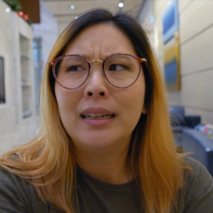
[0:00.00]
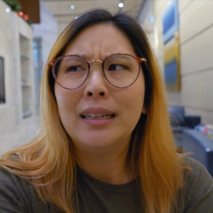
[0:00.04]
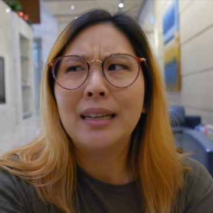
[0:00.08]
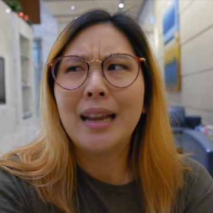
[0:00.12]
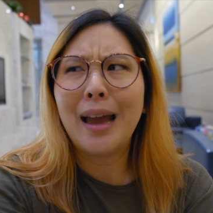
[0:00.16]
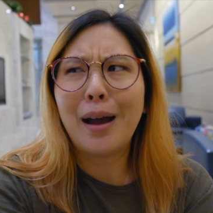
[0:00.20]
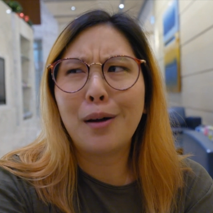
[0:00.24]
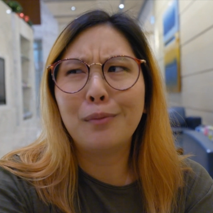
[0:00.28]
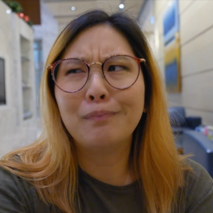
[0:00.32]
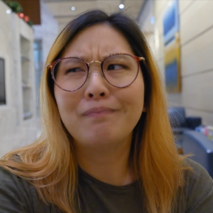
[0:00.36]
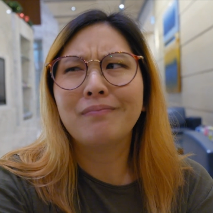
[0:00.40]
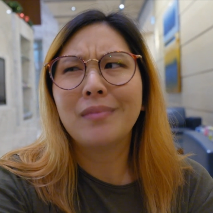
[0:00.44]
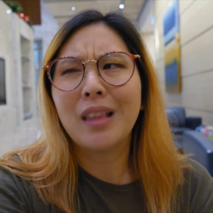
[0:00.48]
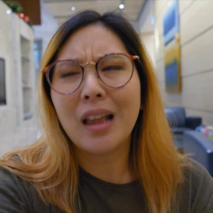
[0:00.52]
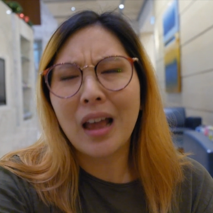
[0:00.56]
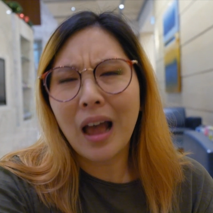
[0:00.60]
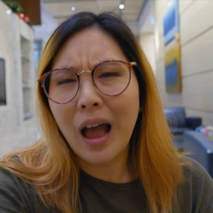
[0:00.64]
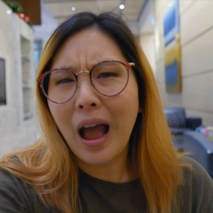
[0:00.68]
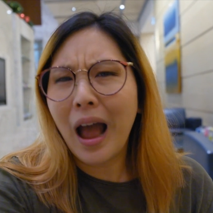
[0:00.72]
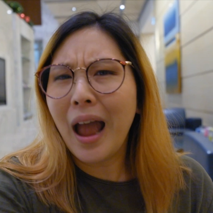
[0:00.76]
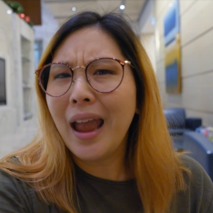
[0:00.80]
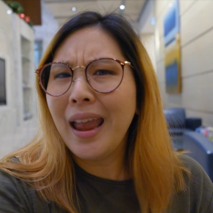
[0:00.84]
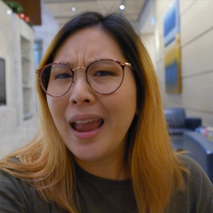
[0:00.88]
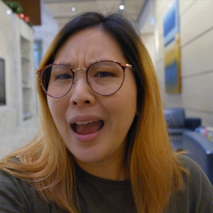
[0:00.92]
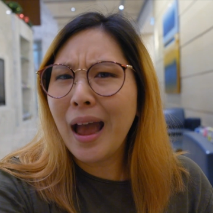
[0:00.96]
Now,
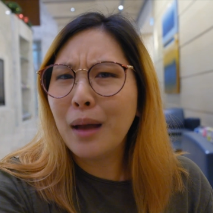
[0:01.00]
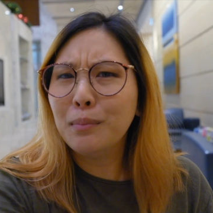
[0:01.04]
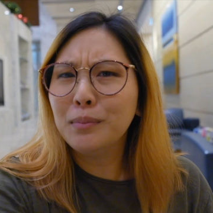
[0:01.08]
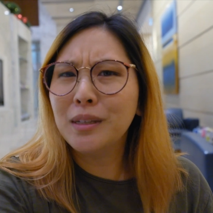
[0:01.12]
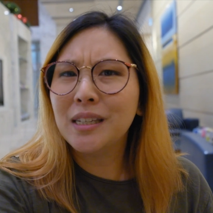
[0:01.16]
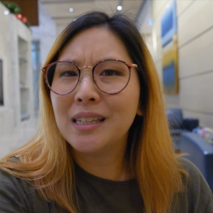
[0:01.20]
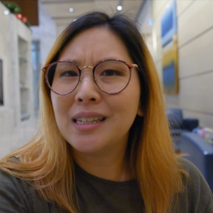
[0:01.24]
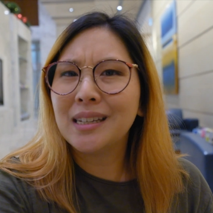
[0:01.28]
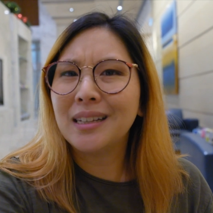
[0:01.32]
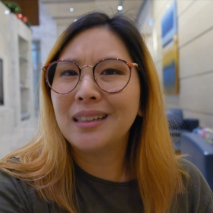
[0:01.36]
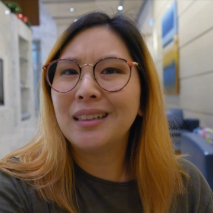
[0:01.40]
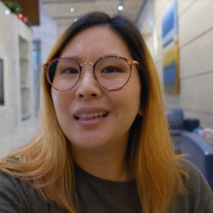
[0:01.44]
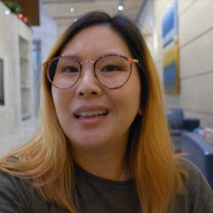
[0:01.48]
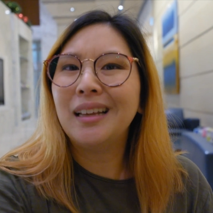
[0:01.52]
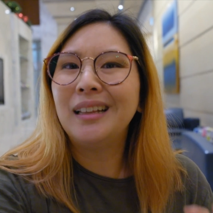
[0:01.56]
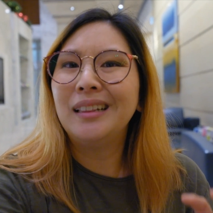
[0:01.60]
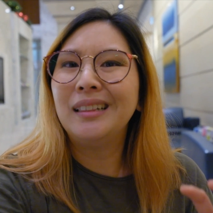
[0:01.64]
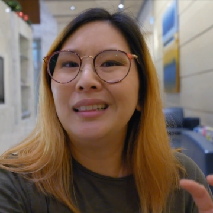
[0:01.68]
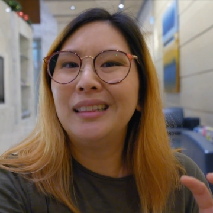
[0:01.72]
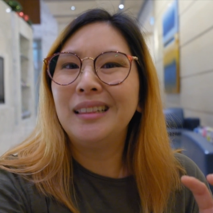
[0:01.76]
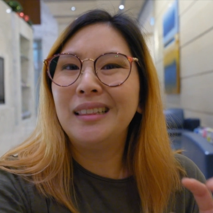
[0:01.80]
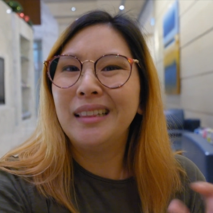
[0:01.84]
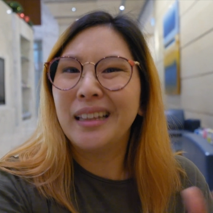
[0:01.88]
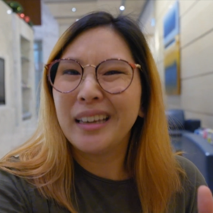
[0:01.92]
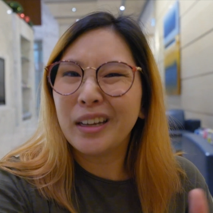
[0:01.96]
I am still
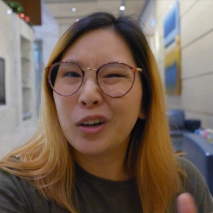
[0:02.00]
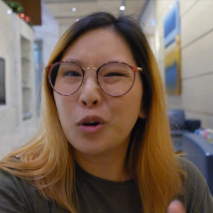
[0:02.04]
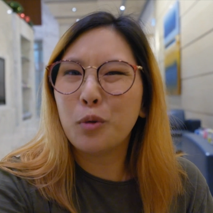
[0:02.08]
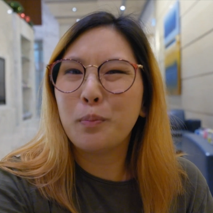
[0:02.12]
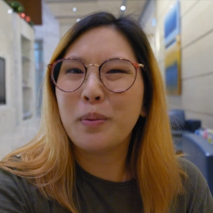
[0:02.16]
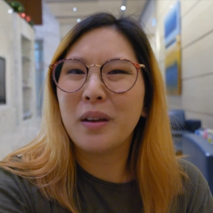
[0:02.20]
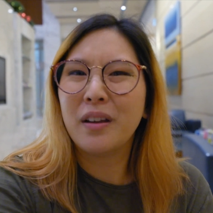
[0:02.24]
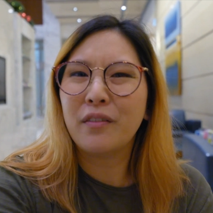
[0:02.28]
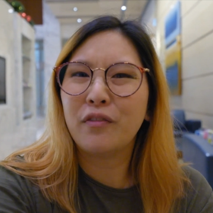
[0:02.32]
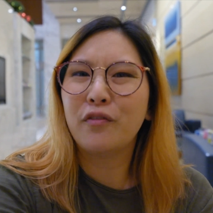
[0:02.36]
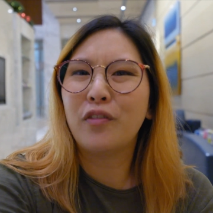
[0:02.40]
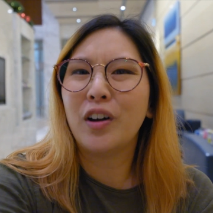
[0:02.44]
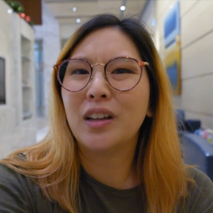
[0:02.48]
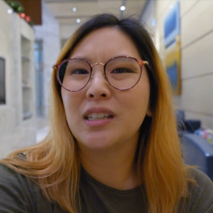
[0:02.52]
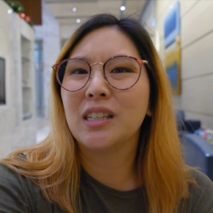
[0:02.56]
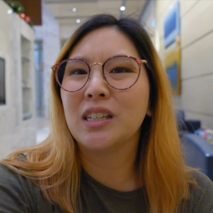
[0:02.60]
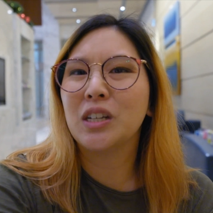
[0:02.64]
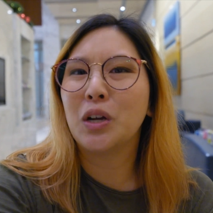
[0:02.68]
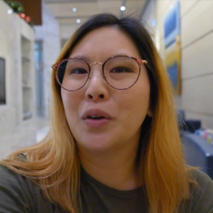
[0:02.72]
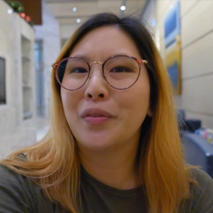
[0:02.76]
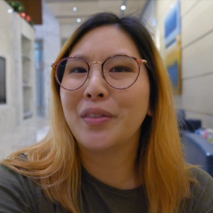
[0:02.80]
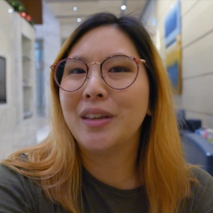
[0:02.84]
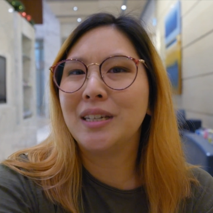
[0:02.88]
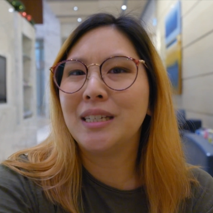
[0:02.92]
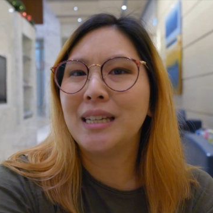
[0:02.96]
a little bit fuzzy
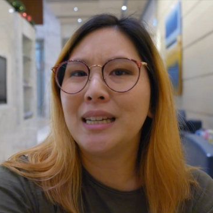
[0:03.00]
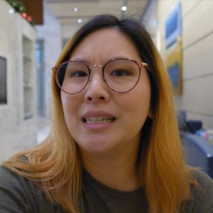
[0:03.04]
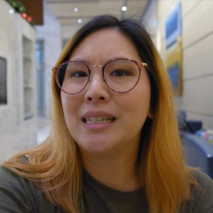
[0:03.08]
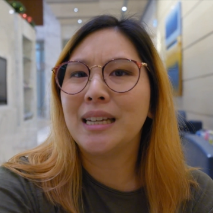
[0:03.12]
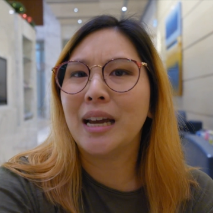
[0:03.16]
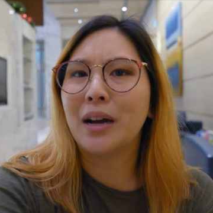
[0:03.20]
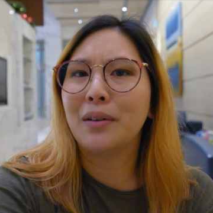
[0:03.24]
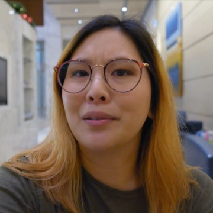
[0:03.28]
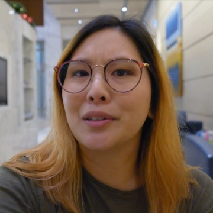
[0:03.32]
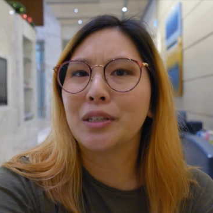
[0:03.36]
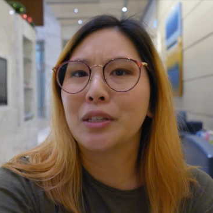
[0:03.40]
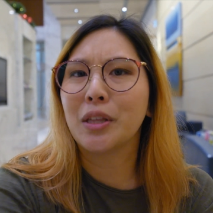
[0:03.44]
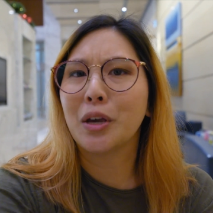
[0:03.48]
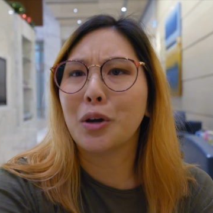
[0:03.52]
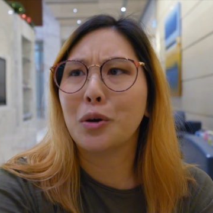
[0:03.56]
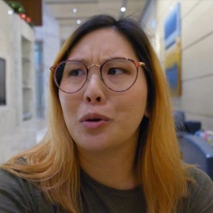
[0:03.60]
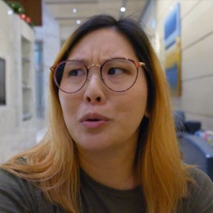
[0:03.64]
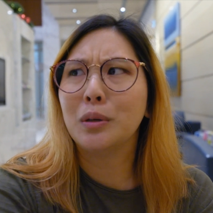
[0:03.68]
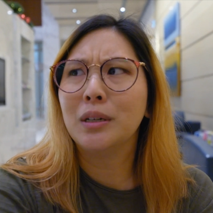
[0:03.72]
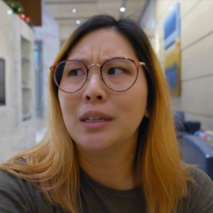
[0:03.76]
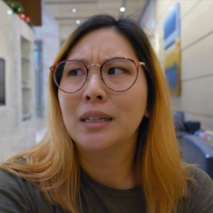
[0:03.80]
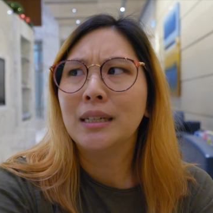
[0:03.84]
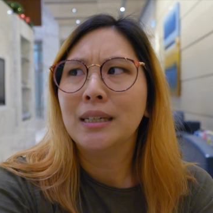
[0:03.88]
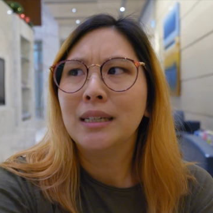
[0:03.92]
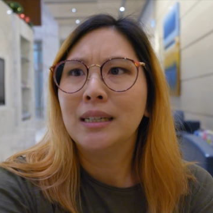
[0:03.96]
on the details though,
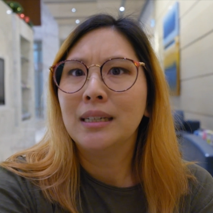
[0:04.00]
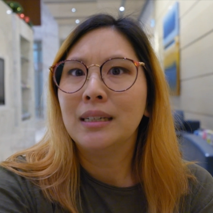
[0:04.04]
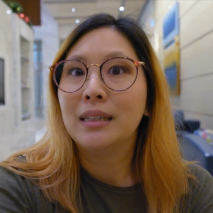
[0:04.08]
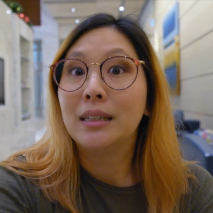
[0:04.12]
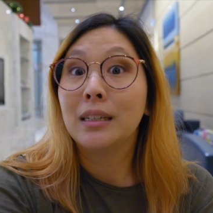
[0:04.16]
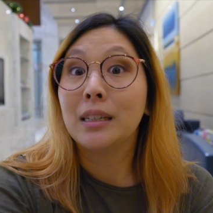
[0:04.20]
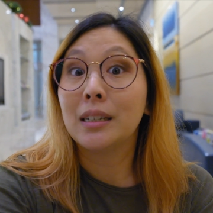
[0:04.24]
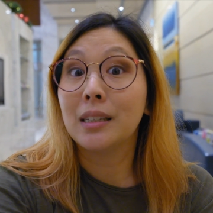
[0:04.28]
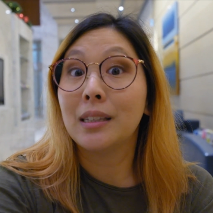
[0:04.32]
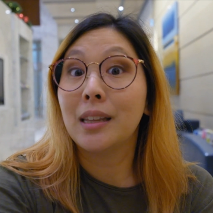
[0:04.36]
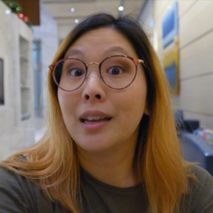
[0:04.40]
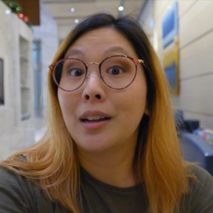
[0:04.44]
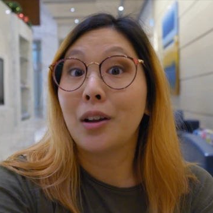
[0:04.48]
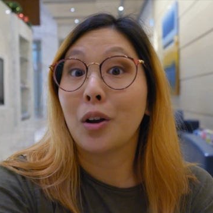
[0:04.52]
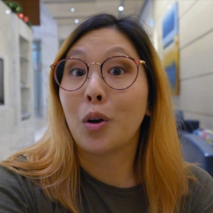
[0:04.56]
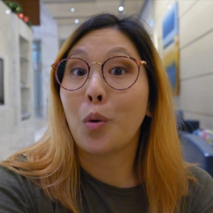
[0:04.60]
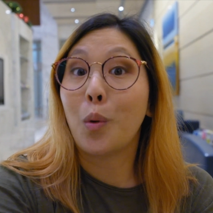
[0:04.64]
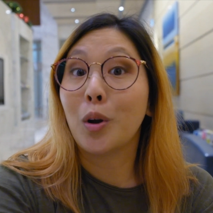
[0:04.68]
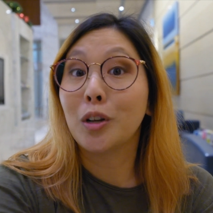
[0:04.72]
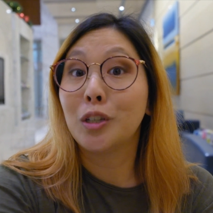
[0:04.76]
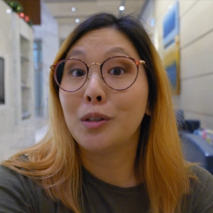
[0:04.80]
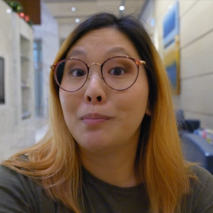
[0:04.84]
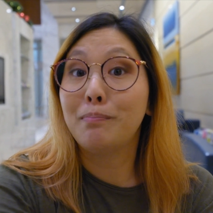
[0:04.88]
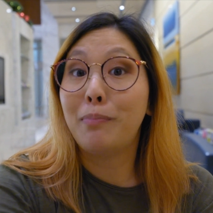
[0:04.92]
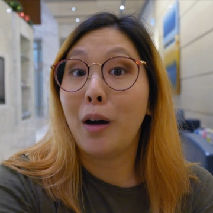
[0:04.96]
just like a
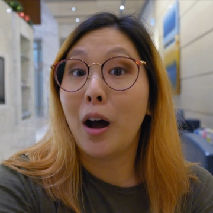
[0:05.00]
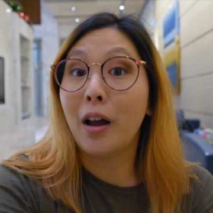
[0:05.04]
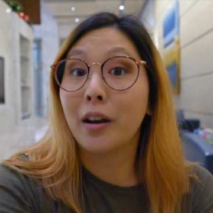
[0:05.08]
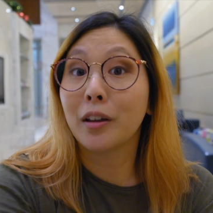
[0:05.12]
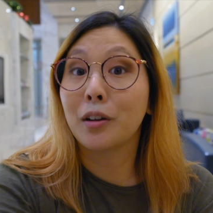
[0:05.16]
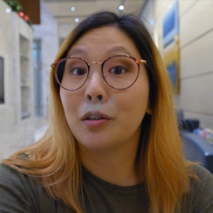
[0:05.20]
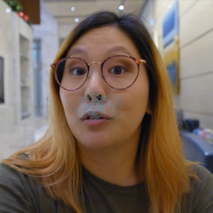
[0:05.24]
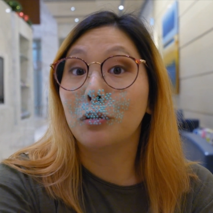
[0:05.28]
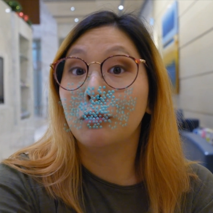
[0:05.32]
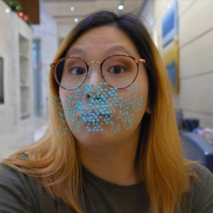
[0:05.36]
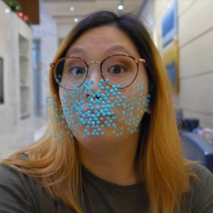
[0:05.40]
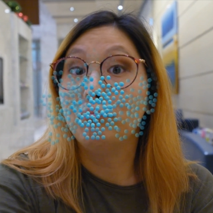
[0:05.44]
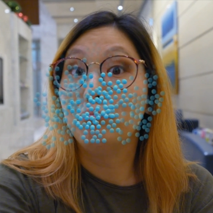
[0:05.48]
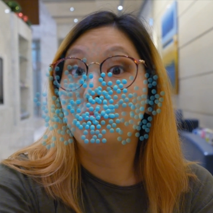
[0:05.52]
quantum particle.